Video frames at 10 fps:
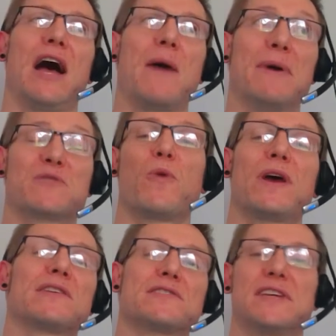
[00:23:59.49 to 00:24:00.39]
um,
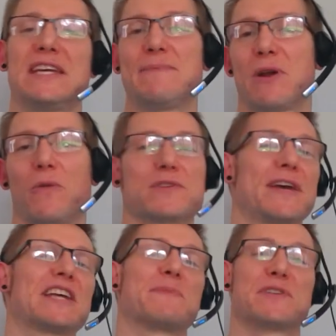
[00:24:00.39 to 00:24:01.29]
well as the email or the
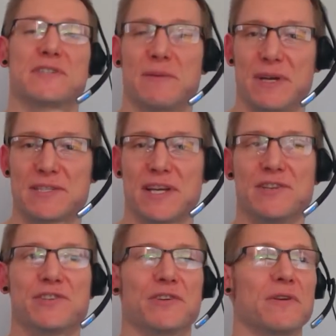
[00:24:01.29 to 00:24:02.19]
text message they may
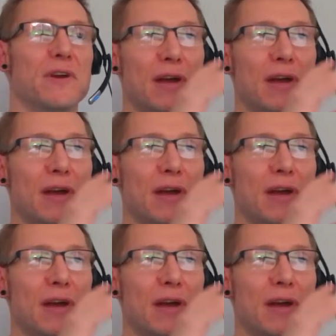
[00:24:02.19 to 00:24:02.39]
send you.